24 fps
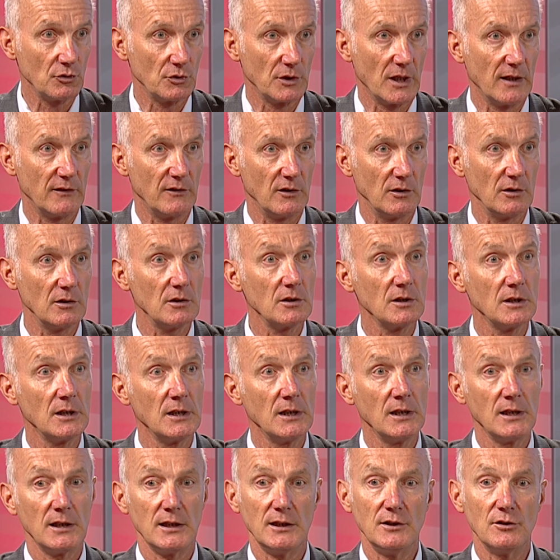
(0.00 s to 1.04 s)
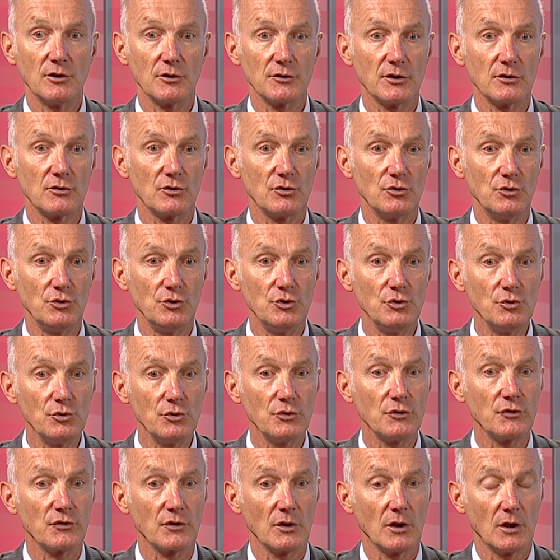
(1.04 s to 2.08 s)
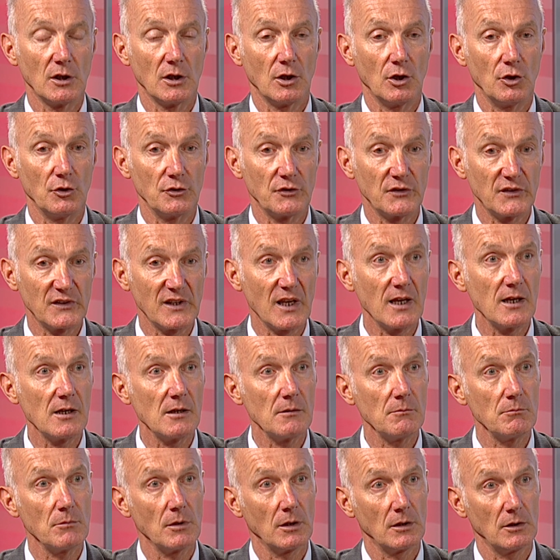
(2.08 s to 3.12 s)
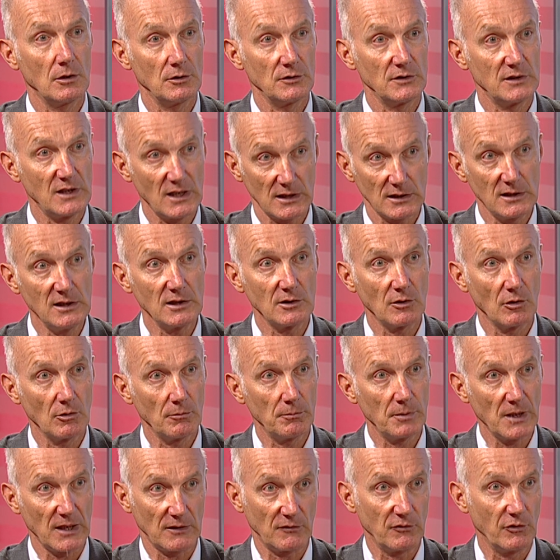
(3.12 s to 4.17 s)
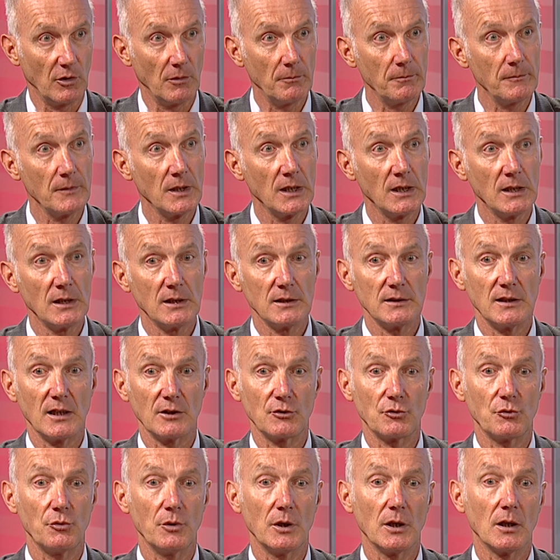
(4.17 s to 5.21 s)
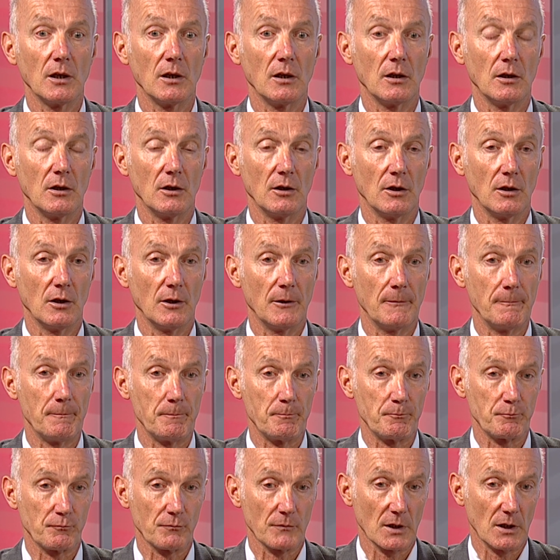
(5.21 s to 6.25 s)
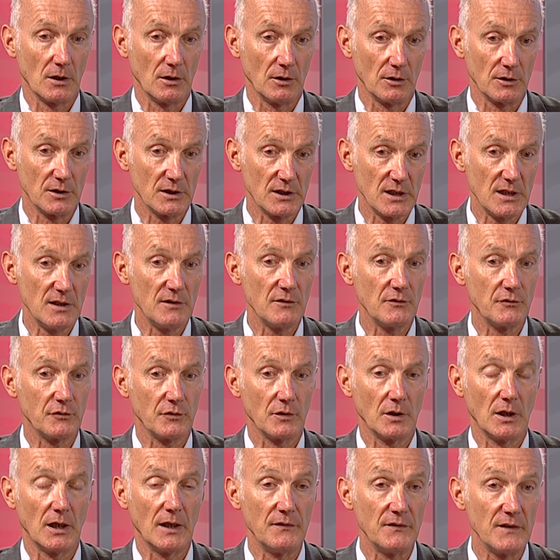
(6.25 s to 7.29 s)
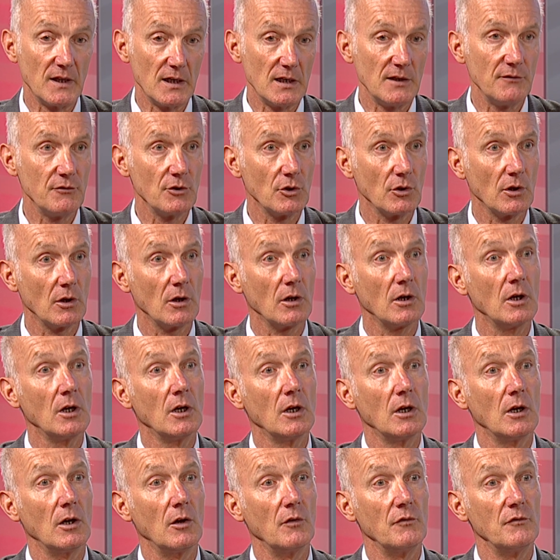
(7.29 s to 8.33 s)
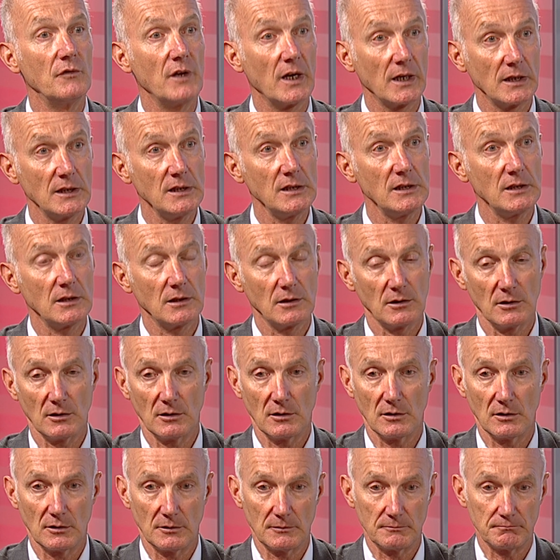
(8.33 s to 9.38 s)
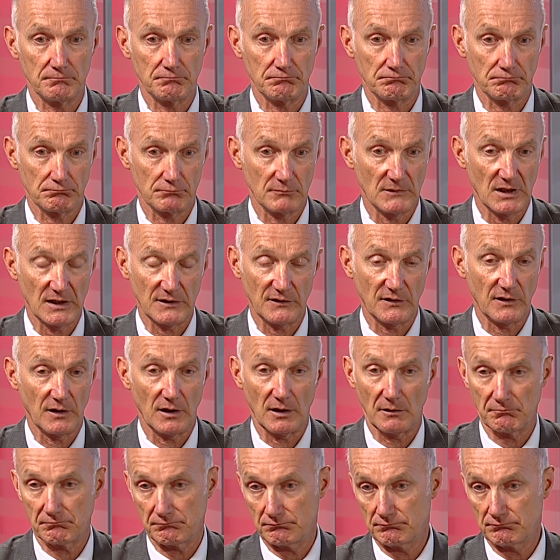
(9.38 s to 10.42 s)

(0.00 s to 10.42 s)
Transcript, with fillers: together in order to use a same uh, technical platform that will um, uh, give and deliver very, um, let's say,